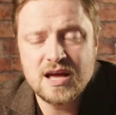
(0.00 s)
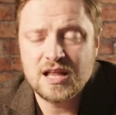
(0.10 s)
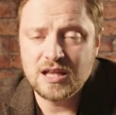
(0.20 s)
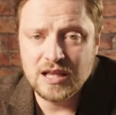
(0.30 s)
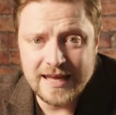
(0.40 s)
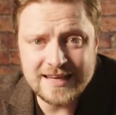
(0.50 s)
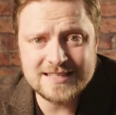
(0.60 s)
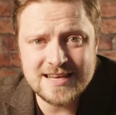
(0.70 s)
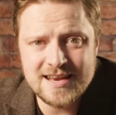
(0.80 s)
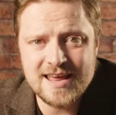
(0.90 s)

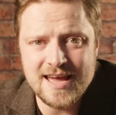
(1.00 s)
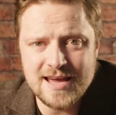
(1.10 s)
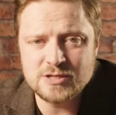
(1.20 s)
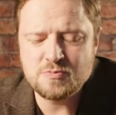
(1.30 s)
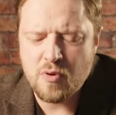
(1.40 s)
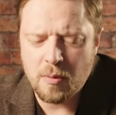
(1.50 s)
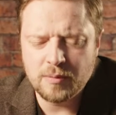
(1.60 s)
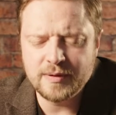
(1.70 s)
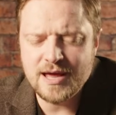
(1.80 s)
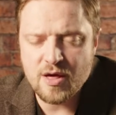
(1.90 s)
LinkedIn is
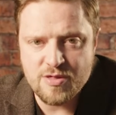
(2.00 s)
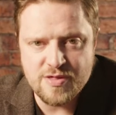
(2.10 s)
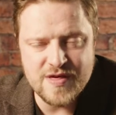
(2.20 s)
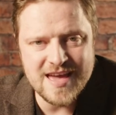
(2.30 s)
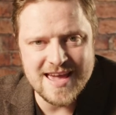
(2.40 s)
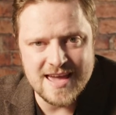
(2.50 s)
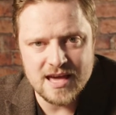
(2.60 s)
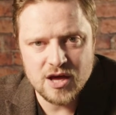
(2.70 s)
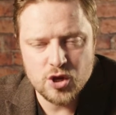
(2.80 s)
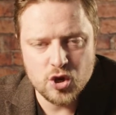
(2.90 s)
probably the
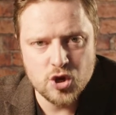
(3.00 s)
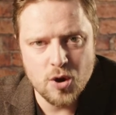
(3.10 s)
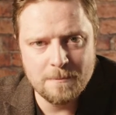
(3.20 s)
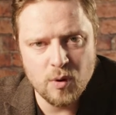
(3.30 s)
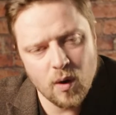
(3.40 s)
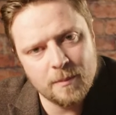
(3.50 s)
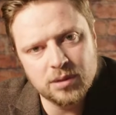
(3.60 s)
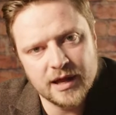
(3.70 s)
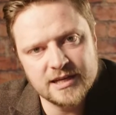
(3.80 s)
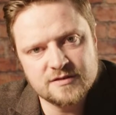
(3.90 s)
number one
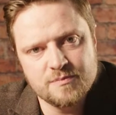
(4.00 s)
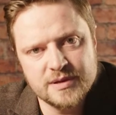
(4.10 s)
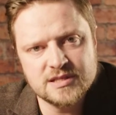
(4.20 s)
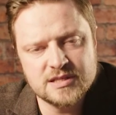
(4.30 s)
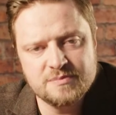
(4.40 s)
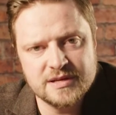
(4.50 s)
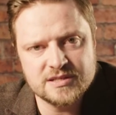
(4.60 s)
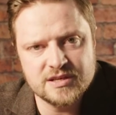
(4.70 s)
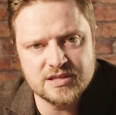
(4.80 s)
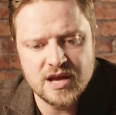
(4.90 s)
place for business to
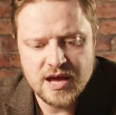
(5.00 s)
business